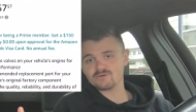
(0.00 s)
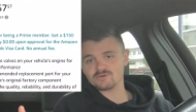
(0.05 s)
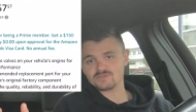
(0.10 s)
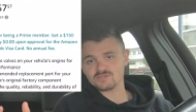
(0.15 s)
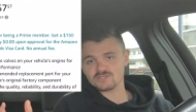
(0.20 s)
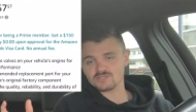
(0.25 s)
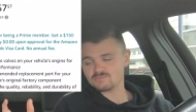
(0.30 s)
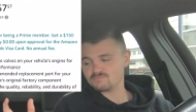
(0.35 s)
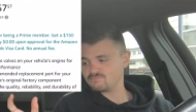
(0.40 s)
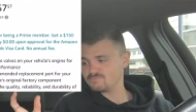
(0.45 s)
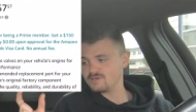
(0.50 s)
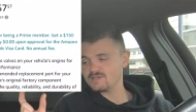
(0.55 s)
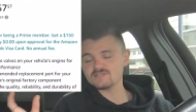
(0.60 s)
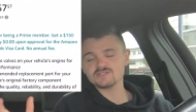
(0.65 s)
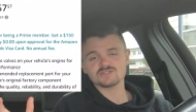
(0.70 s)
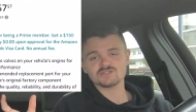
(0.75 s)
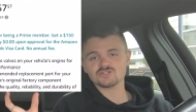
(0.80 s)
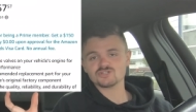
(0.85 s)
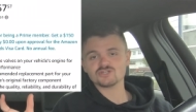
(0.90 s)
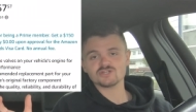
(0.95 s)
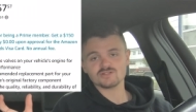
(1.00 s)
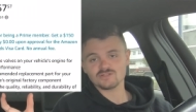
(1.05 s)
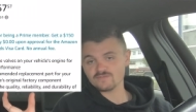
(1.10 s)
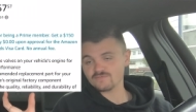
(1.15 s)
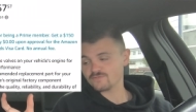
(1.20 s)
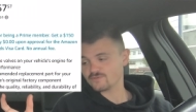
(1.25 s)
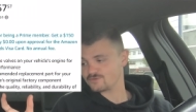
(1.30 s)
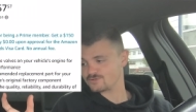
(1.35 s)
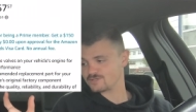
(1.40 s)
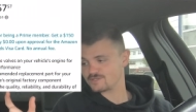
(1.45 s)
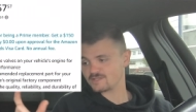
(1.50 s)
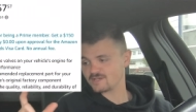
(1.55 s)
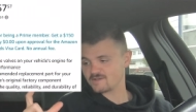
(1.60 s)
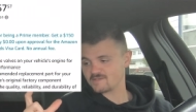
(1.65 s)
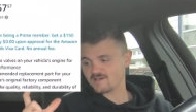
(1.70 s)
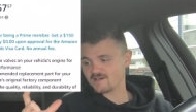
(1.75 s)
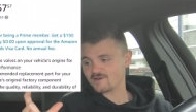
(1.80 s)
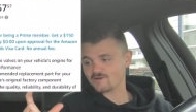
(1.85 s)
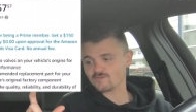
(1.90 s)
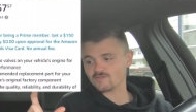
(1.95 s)
put these piece of shit lifters in there
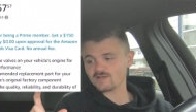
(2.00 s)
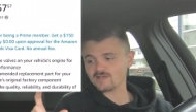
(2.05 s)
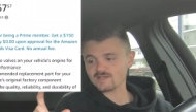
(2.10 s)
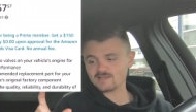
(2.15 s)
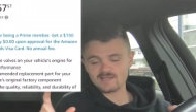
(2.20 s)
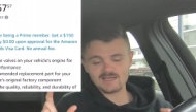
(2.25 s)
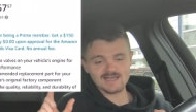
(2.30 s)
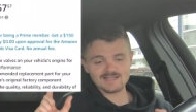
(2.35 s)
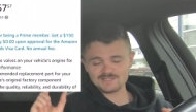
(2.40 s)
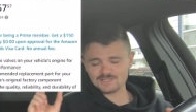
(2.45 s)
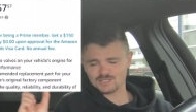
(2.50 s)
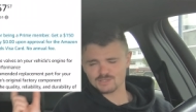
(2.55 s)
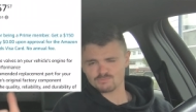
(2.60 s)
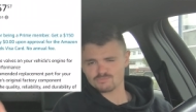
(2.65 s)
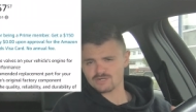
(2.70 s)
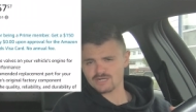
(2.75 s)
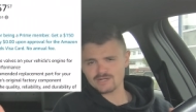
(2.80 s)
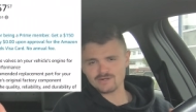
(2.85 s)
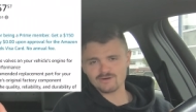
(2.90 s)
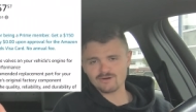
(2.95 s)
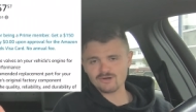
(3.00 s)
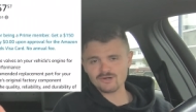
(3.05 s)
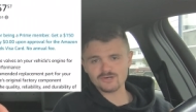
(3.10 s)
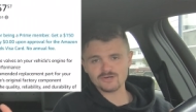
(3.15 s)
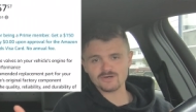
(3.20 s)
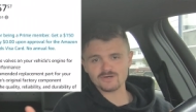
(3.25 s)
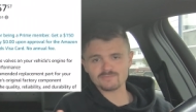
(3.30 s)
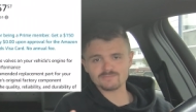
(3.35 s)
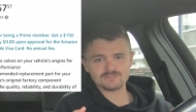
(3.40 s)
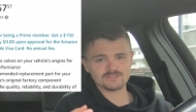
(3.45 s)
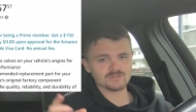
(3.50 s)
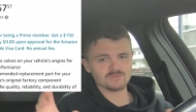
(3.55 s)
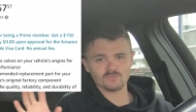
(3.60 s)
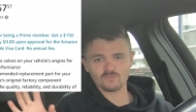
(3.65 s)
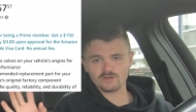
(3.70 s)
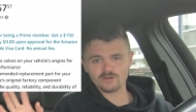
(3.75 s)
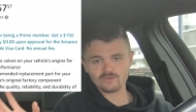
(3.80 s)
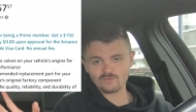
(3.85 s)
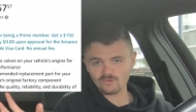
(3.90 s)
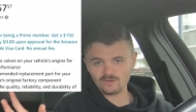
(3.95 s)
that are like, it has a spring on them, some
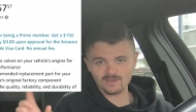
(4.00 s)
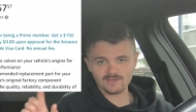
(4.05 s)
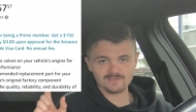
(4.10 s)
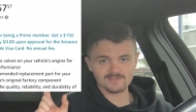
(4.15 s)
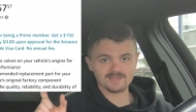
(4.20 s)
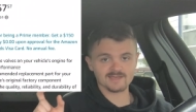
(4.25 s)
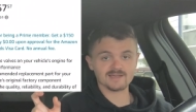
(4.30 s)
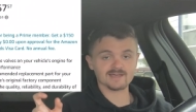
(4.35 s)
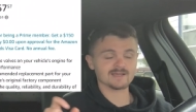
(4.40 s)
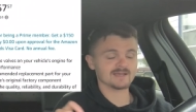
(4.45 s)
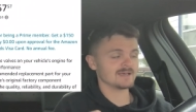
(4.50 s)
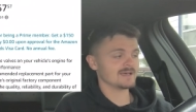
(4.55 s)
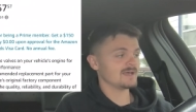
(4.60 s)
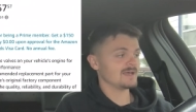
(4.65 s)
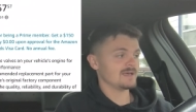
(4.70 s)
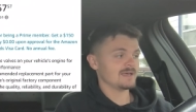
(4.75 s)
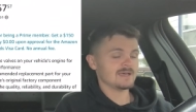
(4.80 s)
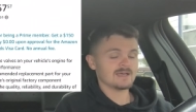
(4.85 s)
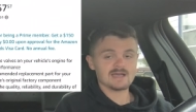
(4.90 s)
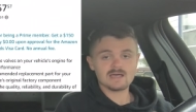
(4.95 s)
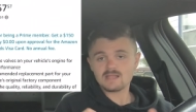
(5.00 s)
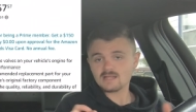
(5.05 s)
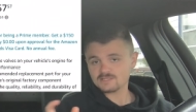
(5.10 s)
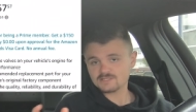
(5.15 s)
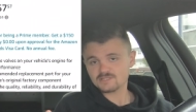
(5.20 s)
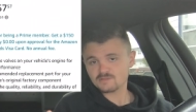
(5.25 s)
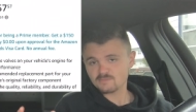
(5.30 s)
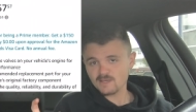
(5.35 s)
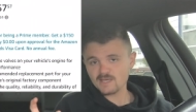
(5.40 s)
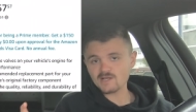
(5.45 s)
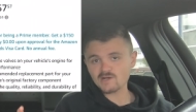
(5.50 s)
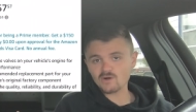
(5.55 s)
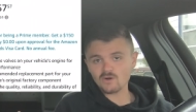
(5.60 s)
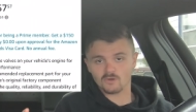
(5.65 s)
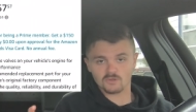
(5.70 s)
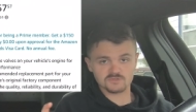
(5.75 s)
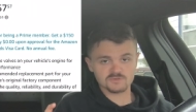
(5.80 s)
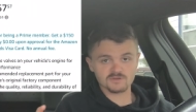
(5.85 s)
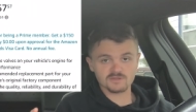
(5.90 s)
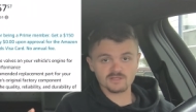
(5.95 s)
weird looking thing. And that's the main
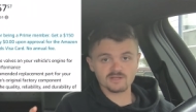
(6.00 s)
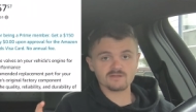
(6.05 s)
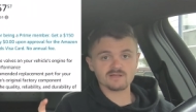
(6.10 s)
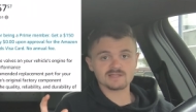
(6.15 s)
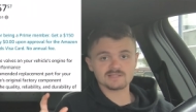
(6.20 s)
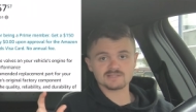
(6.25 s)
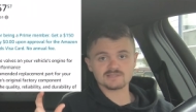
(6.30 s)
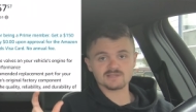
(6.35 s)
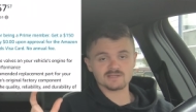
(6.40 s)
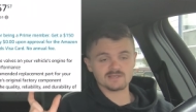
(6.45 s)
cause right there. That's